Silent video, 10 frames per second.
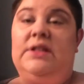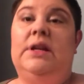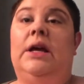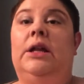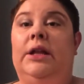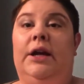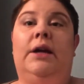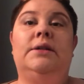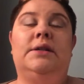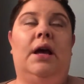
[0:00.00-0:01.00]
not clear
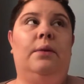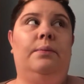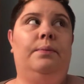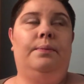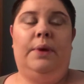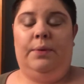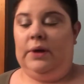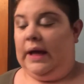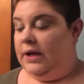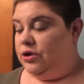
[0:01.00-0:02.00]
outside, people
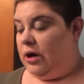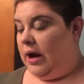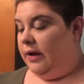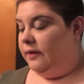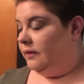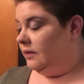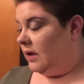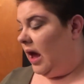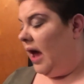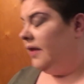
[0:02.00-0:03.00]
can't drive.
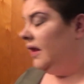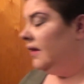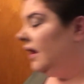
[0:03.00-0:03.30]
I think